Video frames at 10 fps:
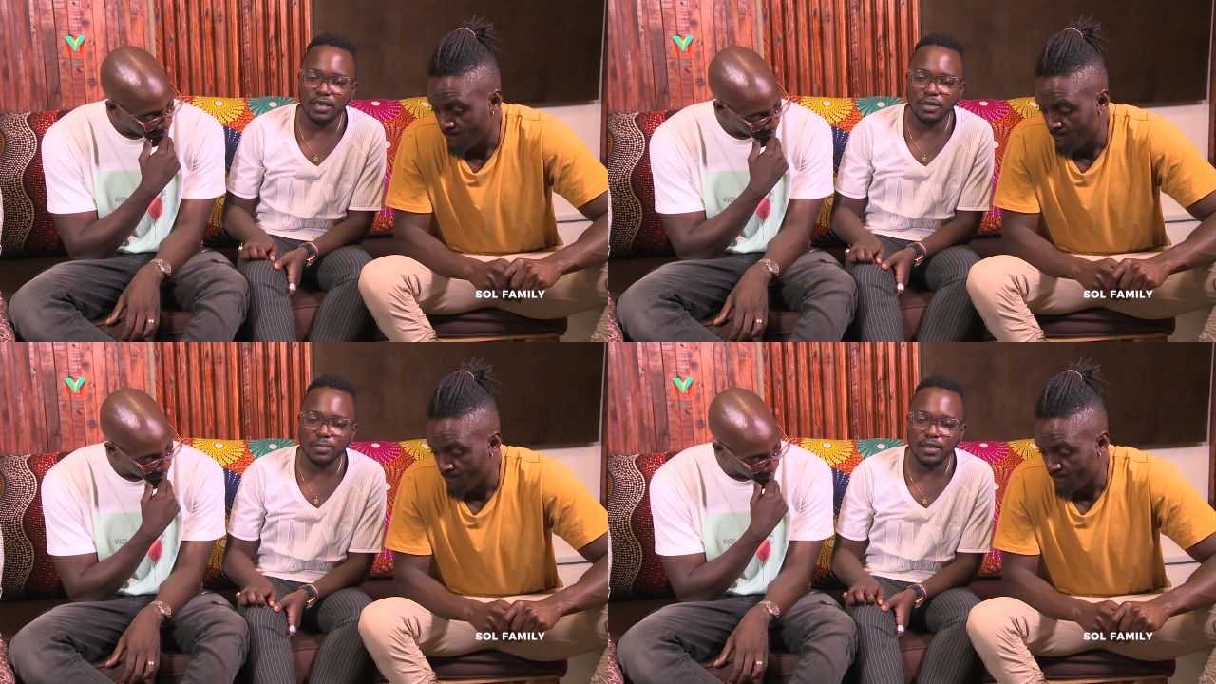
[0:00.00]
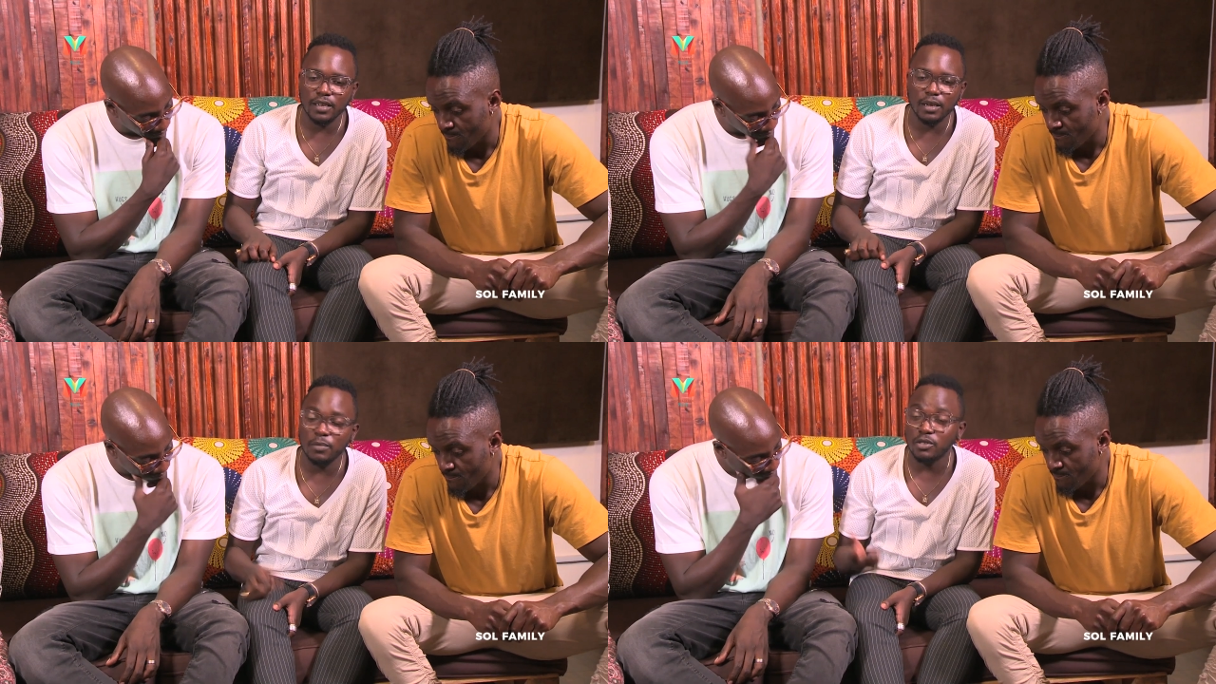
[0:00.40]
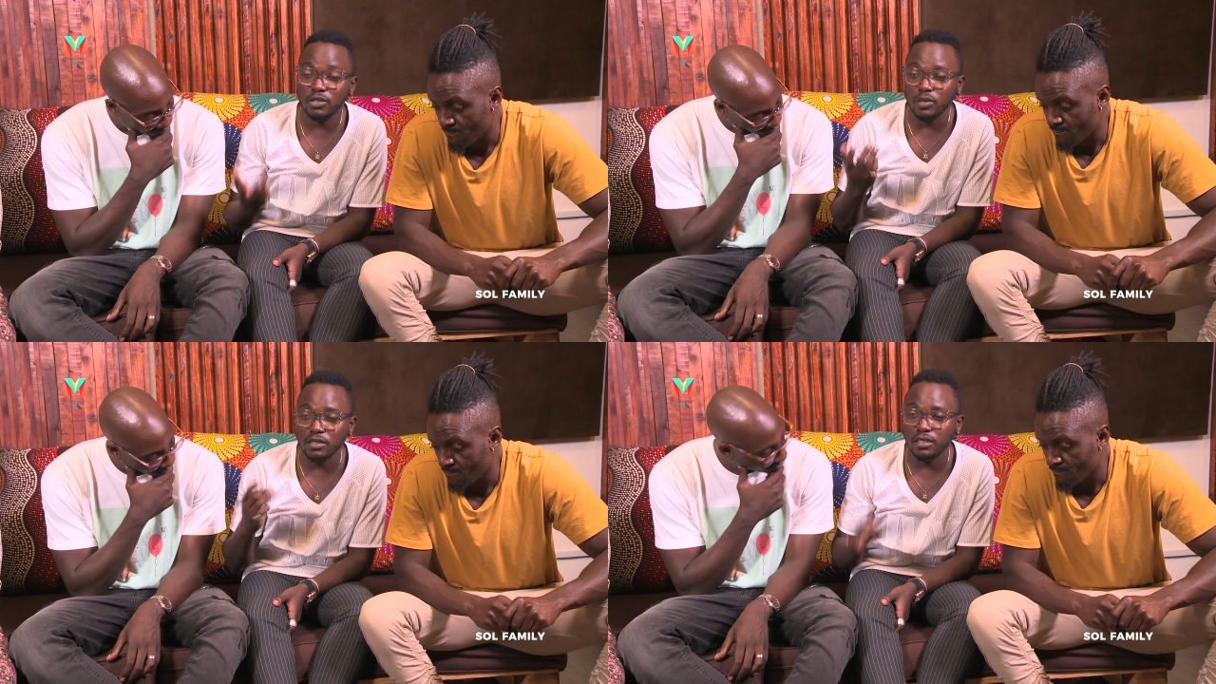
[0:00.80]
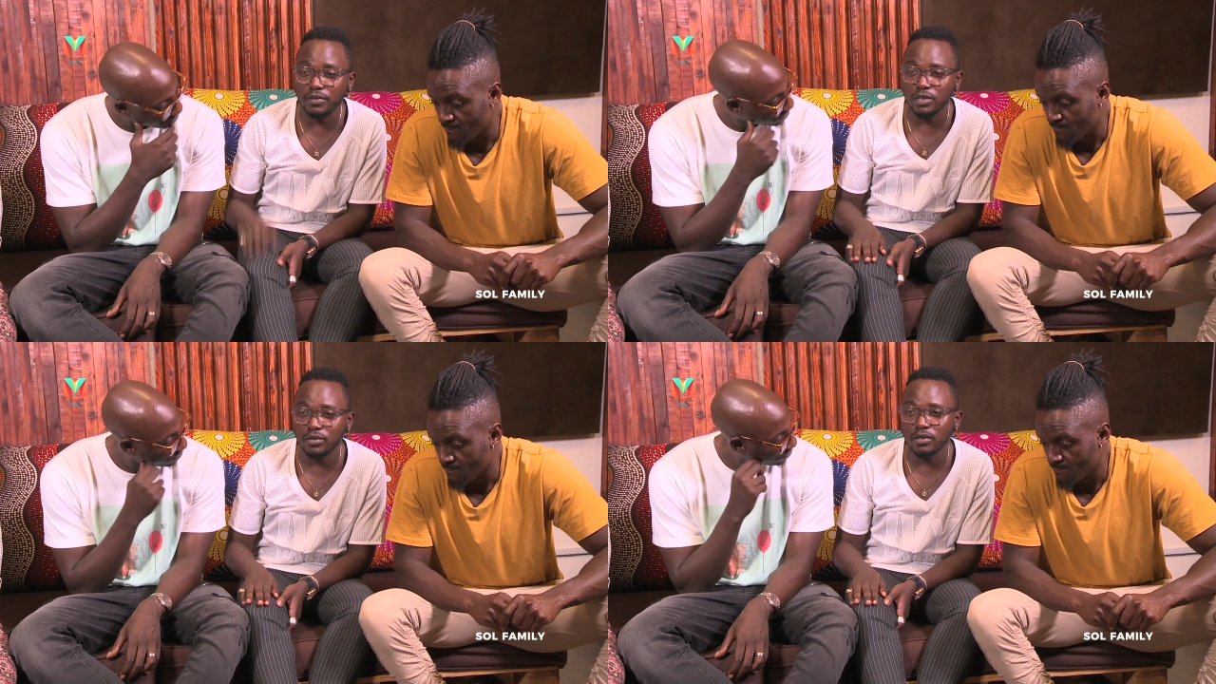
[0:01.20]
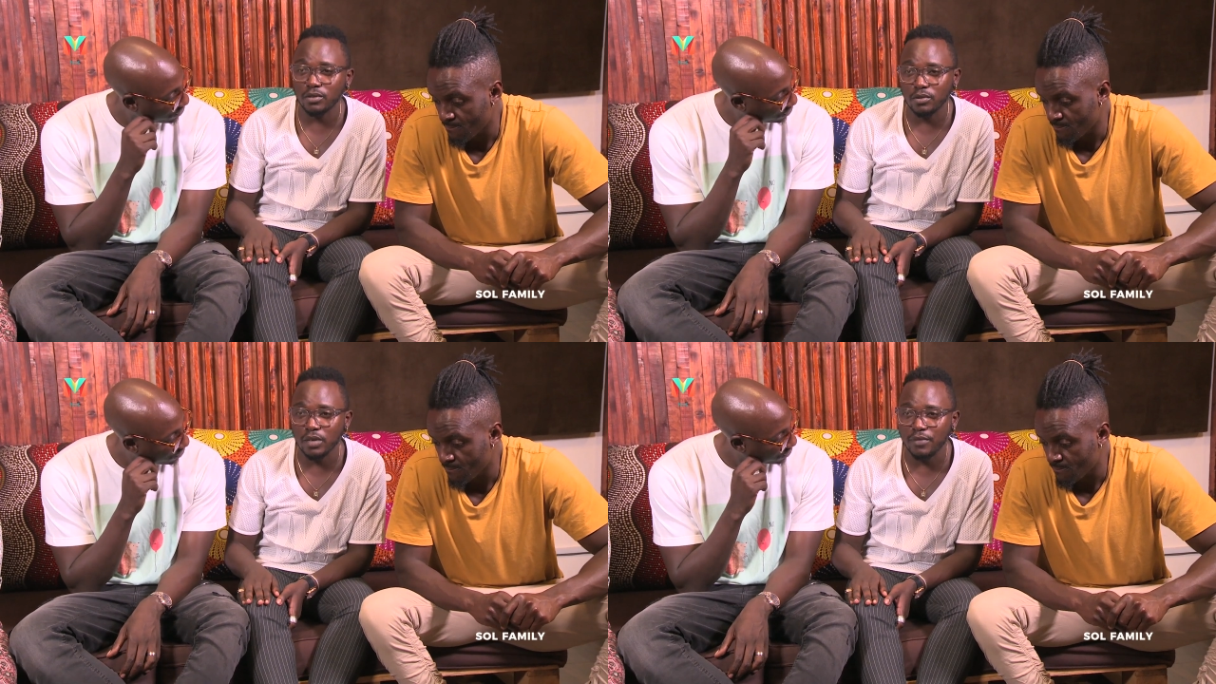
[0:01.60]
Speaker 1: that. And I'm not sure he's the first one
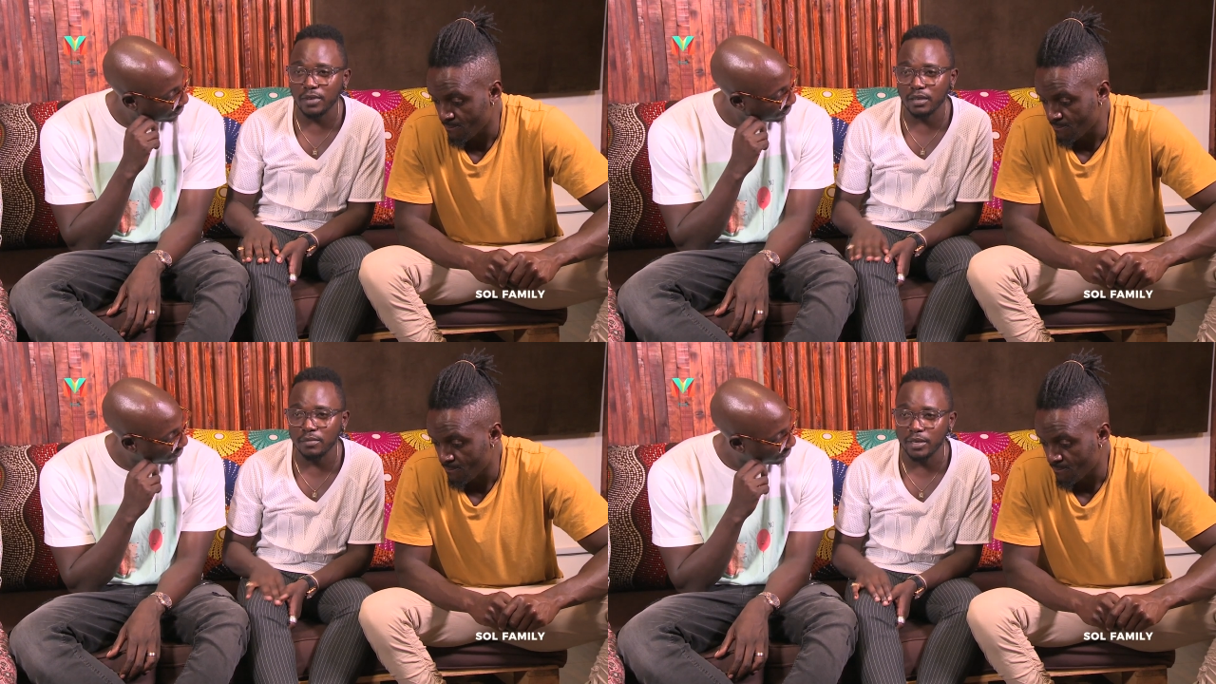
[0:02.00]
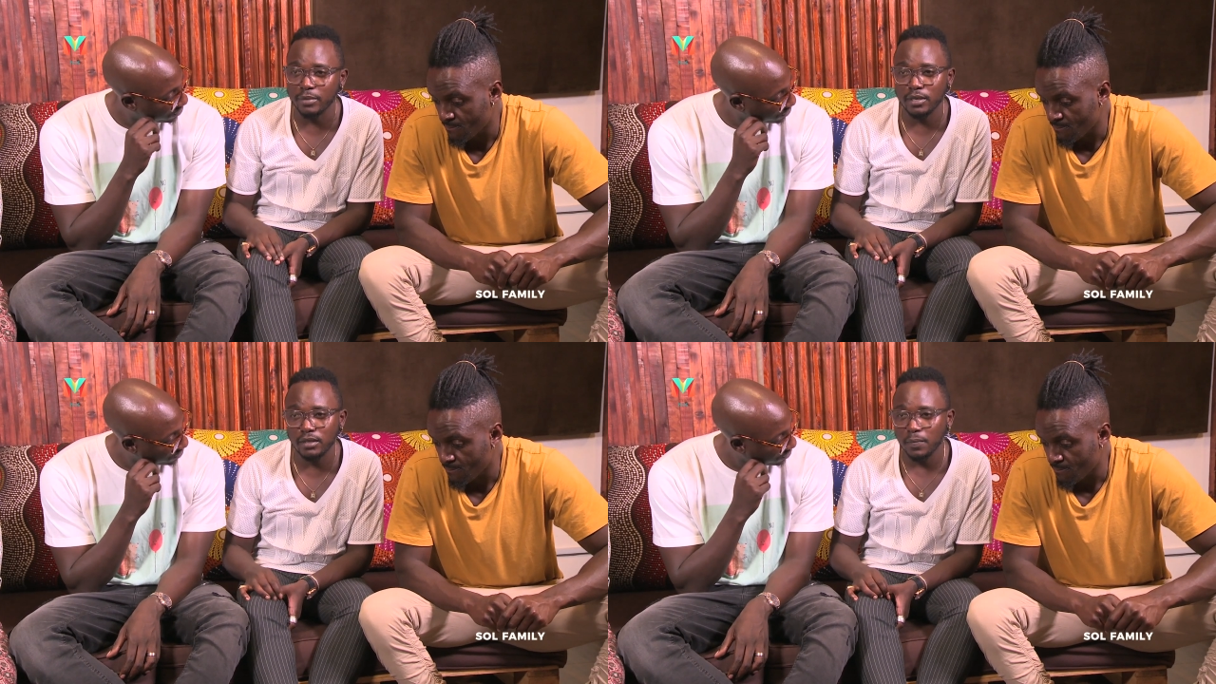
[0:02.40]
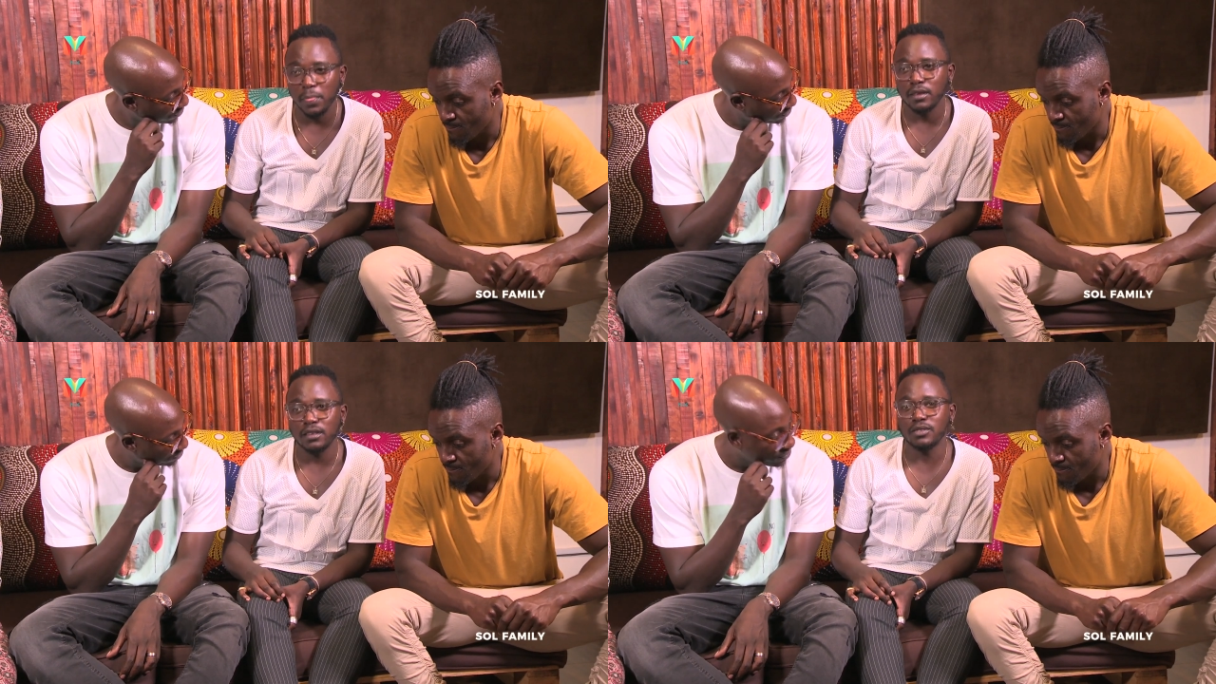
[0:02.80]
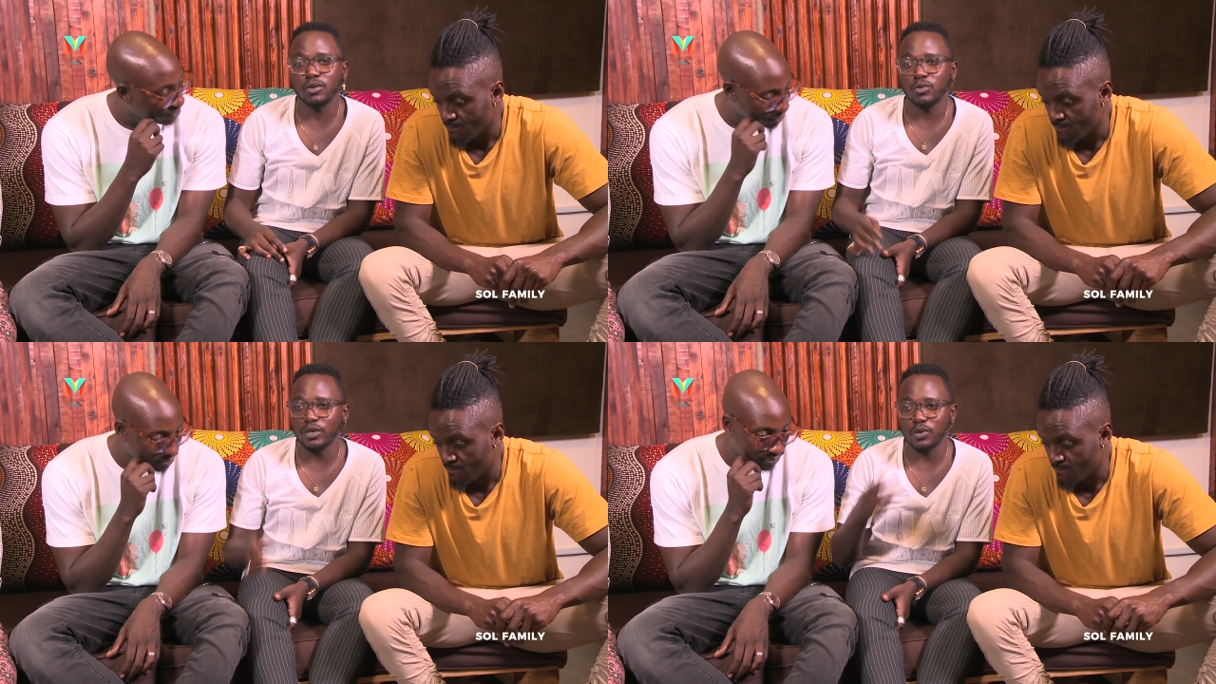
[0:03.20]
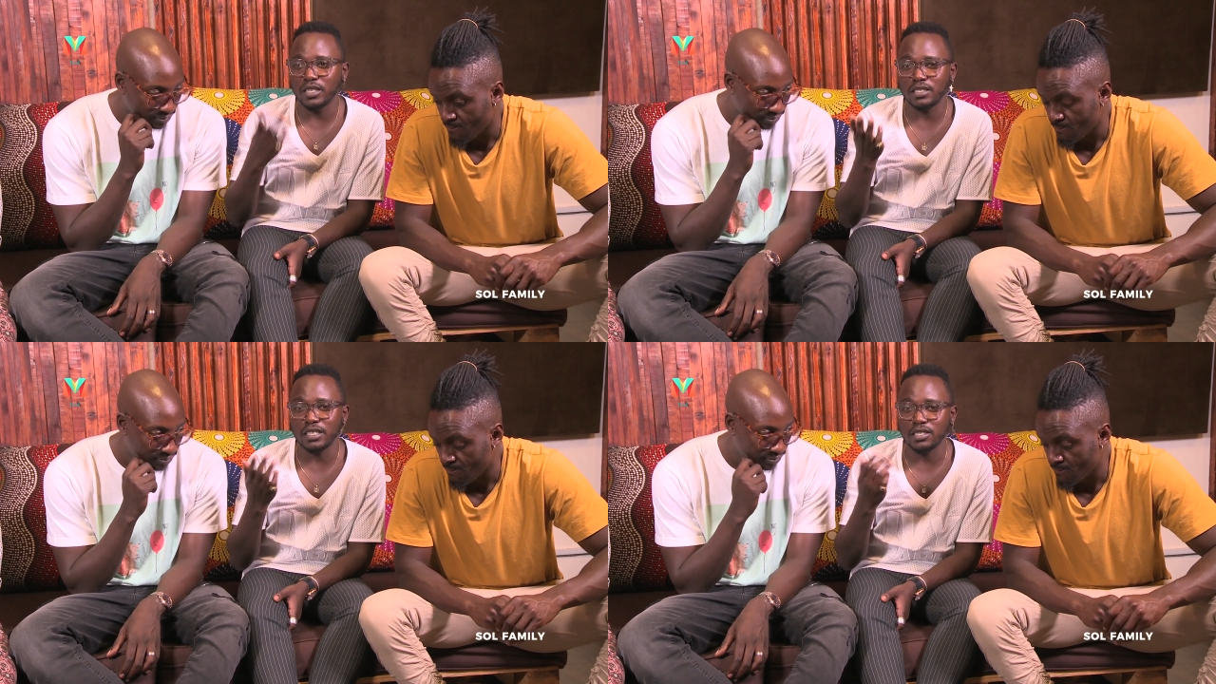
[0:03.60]
to have a baby. He's always wanted